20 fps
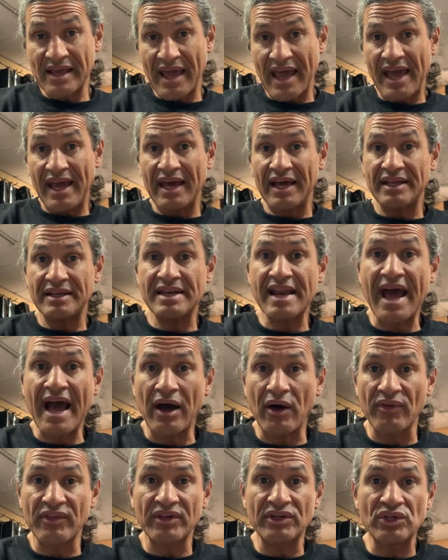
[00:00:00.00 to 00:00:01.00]
and
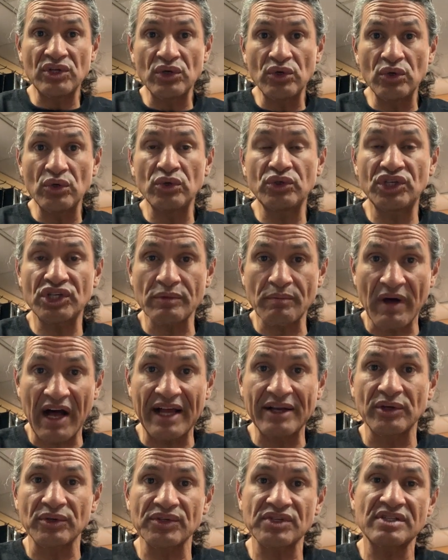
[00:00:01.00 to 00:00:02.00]
now the new
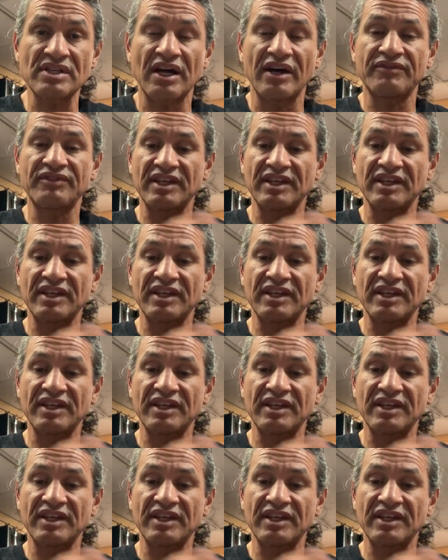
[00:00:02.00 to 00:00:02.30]
Shimano stuff